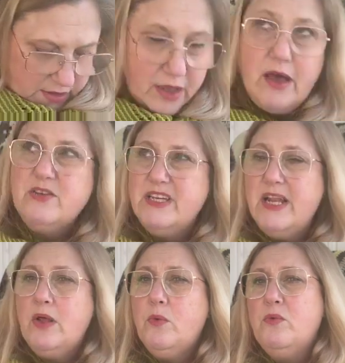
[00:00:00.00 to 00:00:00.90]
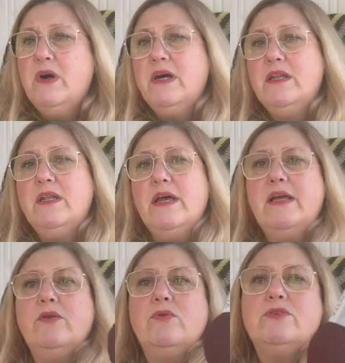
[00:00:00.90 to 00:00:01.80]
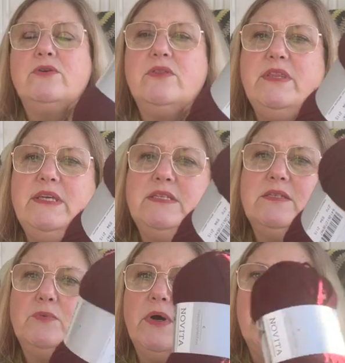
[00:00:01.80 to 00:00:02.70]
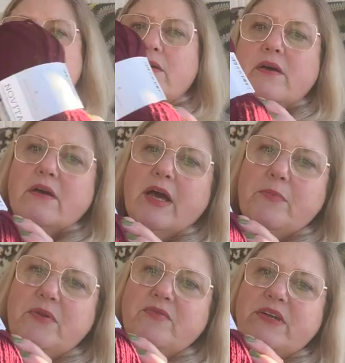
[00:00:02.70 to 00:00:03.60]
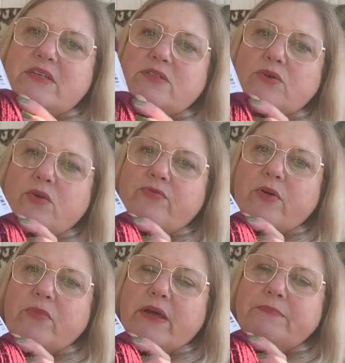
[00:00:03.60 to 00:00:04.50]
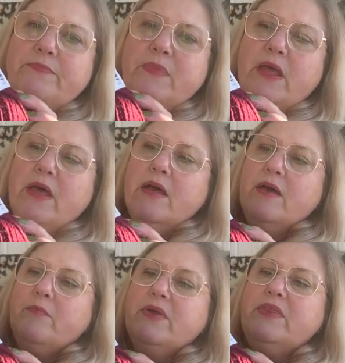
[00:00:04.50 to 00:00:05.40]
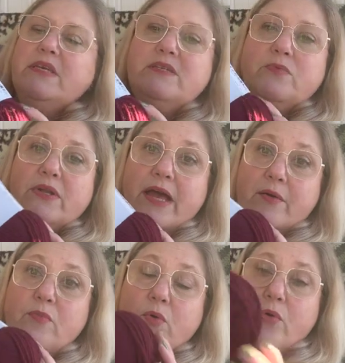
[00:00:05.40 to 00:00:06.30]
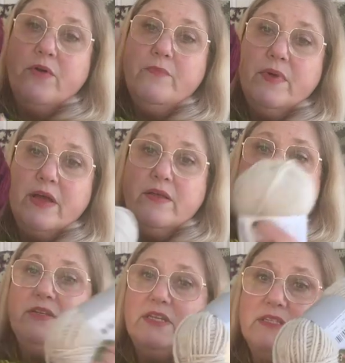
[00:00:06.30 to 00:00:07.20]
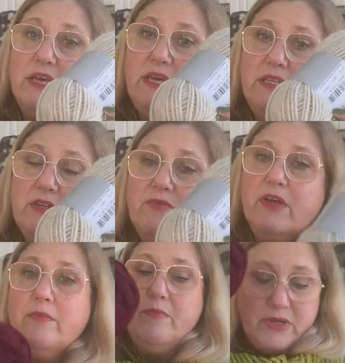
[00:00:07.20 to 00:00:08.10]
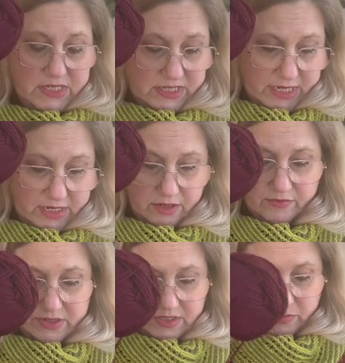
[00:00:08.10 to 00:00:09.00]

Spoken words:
a yellow one and also this one a couple of years ago from them, but this one I have more, just 8 of them but 10 of this